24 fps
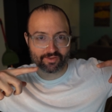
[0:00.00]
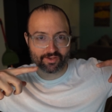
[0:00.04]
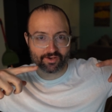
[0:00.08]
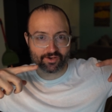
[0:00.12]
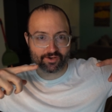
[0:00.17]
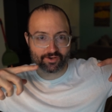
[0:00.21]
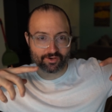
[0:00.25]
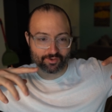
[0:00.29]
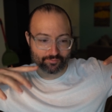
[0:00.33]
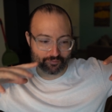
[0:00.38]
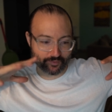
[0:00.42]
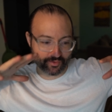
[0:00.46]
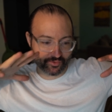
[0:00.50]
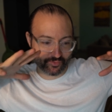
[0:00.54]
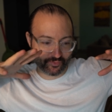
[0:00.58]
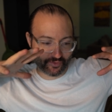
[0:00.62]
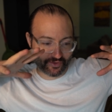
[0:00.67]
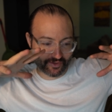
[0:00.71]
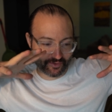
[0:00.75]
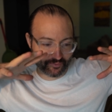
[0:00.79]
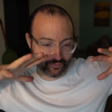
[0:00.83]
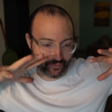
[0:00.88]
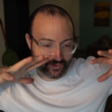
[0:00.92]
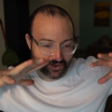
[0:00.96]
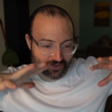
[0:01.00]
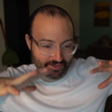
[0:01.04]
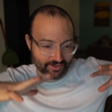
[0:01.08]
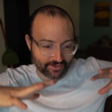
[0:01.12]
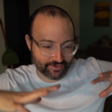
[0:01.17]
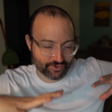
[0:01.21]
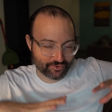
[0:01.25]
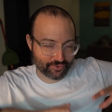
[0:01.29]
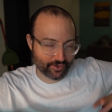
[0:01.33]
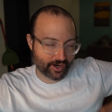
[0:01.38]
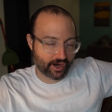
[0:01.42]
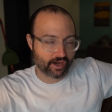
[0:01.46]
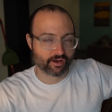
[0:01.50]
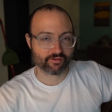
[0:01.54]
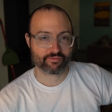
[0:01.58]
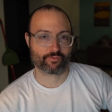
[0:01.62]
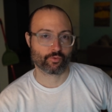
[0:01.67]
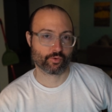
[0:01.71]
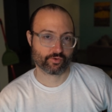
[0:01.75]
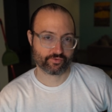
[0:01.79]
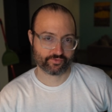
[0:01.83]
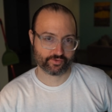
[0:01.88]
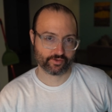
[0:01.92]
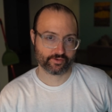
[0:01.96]
there, but then we try to
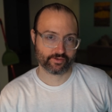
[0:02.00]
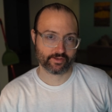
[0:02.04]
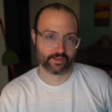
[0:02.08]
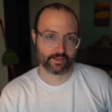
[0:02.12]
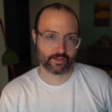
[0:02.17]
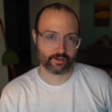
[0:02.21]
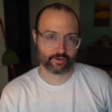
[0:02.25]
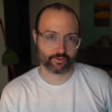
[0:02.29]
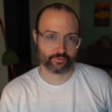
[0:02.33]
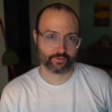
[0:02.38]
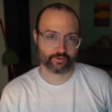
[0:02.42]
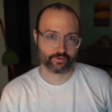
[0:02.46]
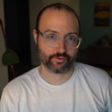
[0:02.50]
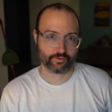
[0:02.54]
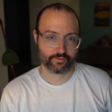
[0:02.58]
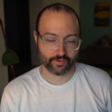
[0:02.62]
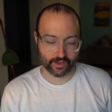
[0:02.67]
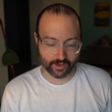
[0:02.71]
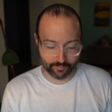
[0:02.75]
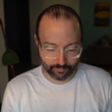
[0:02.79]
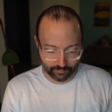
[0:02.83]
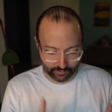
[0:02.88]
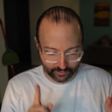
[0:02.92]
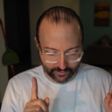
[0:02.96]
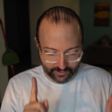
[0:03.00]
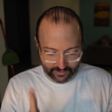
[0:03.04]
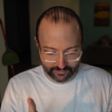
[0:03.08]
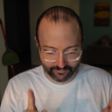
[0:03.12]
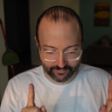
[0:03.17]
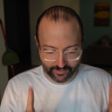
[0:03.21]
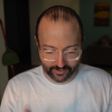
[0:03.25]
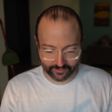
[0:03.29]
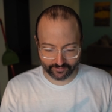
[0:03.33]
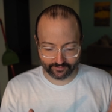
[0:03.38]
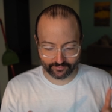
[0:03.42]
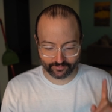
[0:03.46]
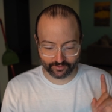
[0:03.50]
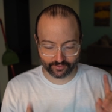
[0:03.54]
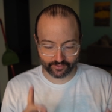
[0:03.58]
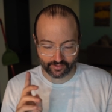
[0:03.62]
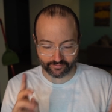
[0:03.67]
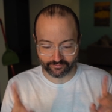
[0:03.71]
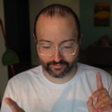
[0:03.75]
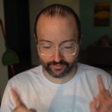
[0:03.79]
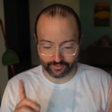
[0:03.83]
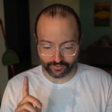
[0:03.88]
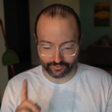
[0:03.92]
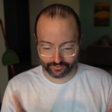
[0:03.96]
force it down. I believe that's the
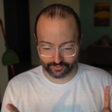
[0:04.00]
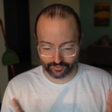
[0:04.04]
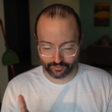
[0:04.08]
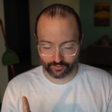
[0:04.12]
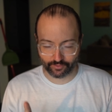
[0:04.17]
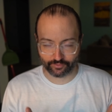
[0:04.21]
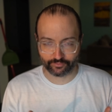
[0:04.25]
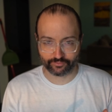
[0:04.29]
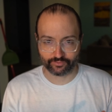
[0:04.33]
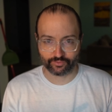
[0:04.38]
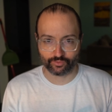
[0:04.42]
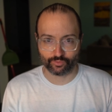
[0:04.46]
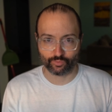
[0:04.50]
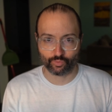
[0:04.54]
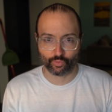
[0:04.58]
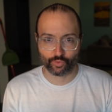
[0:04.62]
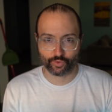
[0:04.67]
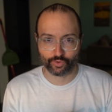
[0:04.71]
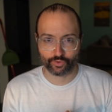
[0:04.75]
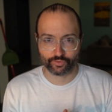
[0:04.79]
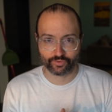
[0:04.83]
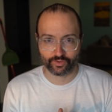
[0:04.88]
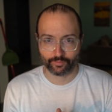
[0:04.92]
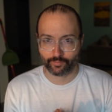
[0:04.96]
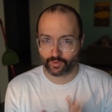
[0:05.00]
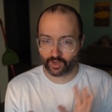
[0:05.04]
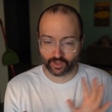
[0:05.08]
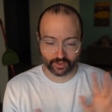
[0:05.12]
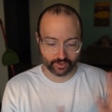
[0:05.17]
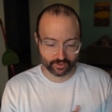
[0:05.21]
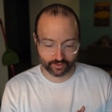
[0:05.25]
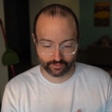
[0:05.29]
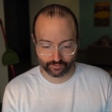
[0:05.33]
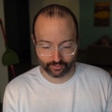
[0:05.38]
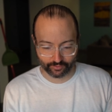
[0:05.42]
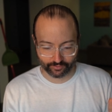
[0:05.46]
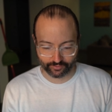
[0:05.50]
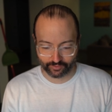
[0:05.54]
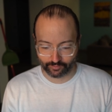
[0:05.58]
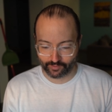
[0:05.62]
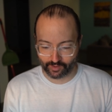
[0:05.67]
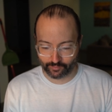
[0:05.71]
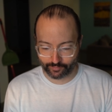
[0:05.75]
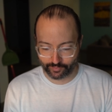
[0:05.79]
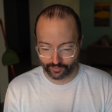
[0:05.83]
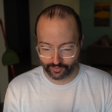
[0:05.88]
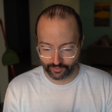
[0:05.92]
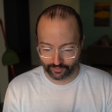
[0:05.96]
definition of those two words. I'm not going to look them
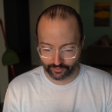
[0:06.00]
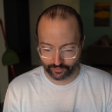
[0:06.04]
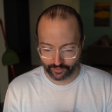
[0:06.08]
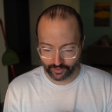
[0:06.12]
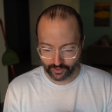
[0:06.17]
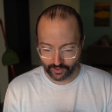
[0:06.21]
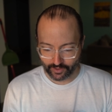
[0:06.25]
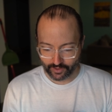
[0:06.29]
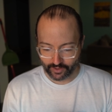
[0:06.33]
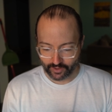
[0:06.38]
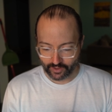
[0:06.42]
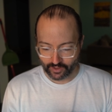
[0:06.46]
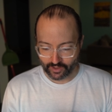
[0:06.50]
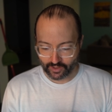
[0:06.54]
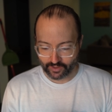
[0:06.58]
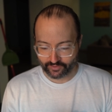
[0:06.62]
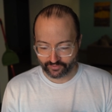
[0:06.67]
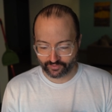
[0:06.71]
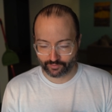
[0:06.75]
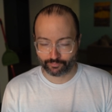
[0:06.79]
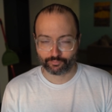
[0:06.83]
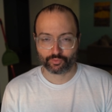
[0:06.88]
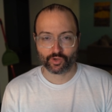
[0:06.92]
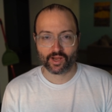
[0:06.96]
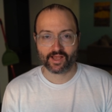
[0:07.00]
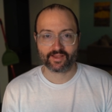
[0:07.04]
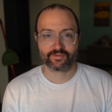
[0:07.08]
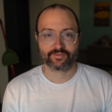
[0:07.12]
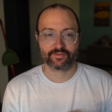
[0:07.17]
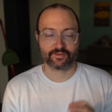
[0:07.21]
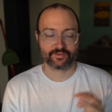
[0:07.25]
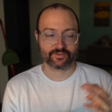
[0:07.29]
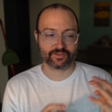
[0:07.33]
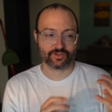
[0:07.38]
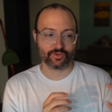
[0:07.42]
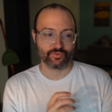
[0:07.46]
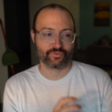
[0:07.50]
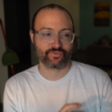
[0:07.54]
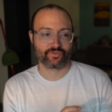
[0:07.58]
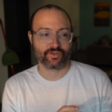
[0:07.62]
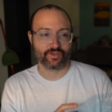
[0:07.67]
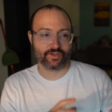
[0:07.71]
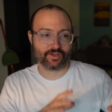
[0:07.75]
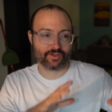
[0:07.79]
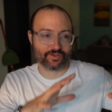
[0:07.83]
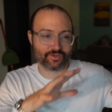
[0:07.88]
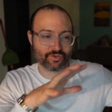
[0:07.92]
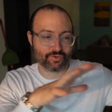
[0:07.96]
up here. Suppresses, you
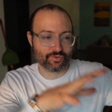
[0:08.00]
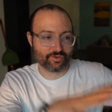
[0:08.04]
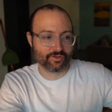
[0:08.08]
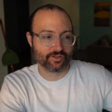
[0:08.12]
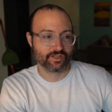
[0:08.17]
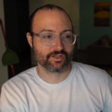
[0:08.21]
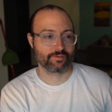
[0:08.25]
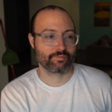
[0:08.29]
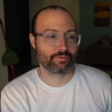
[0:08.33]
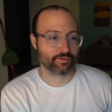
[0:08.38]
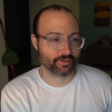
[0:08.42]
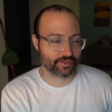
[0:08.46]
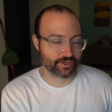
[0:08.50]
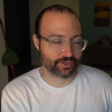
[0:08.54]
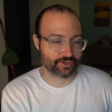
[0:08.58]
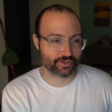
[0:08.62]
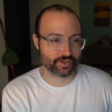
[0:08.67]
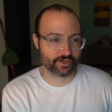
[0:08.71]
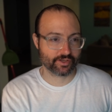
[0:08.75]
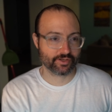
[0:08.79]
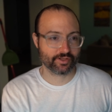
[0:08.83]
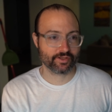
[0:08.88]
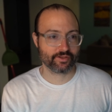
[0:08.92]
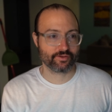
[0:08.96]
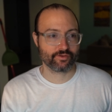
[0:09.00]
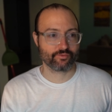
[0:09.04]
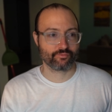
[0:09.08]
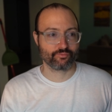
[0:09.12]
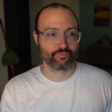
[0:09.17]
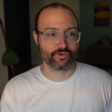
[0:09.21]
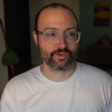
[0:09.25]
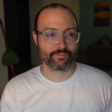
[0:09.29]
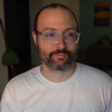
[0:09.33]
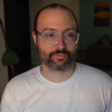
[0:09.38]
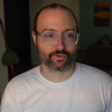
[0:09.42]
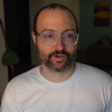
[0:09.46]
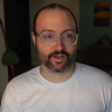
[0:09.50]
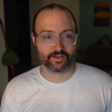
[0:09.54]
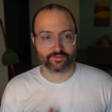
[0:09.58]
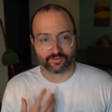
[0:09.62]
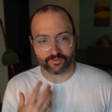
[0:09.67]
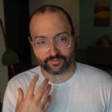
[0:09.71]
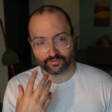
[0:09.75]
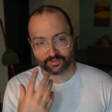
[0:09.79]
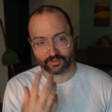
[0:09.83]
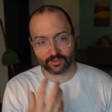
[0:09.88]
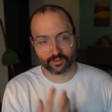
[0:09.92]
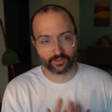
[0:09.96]
see it, you deliberately shun it.
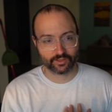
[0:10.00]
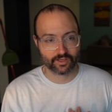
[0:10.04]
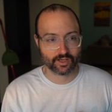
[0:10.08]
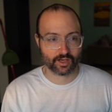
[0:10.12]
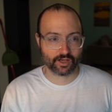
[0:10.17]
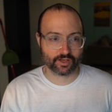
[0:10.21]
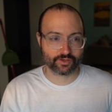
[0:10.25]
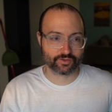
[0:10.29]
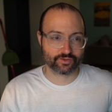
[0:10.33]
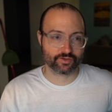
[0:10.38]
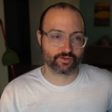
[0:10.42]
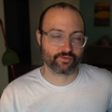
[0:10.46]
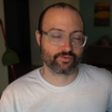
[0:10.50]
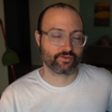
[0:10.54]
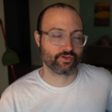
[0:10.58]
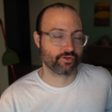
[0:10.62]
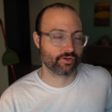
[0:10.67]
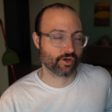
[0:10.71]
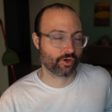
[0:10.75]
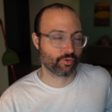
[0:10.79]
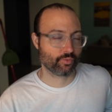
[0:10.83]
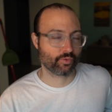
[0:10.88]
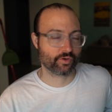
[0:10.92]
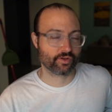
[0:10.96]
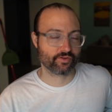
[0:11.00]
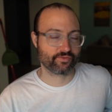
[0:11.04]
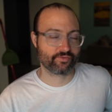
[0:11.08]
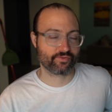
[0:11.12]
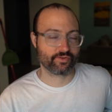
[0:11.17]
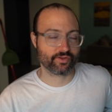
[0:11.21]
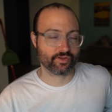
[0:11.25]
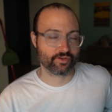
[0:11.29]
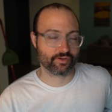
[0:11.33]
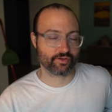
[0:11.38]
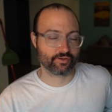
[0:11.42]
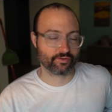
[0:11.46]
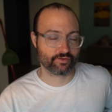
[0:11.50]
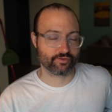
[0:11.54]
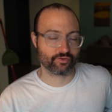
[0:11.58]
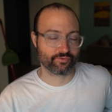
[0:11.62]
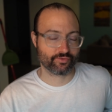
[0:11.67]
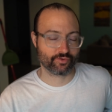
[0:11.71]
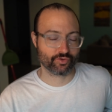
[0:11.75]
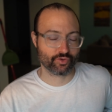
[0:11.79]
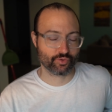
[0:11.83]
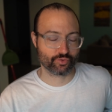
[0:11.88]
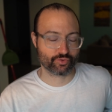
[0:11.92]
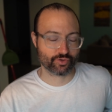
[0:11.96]
Represses the unconscious, you don't want to see it,
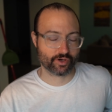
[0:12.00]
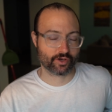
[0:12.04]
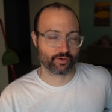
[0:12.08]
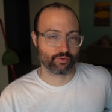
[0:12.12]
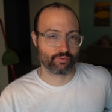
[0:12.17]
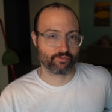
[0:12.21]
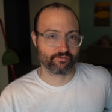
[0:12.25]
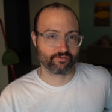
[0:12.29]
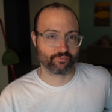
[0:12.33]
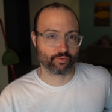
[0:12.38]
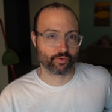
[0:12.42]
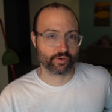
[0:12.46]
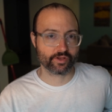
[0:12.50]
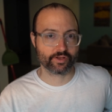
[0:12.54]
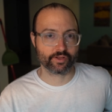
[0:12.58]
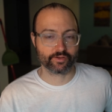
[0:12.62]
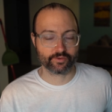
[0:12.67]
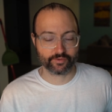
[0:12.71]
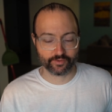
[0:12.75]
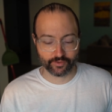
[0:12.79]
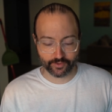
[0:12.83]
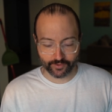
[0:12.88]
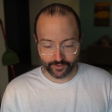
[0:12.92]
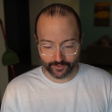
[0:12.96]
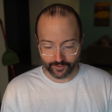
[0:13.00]
so you try to avoid it.